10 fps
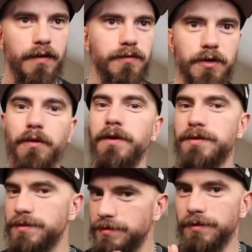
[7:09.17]
So
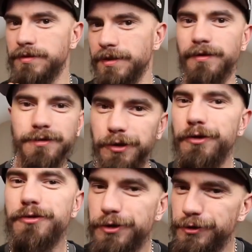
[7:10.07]
it's a
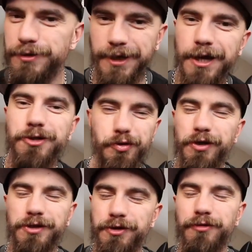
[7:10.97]
lose-lose, a
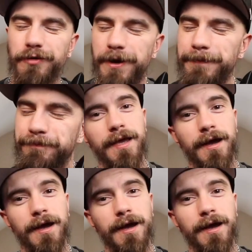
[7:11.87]
catch-22, right?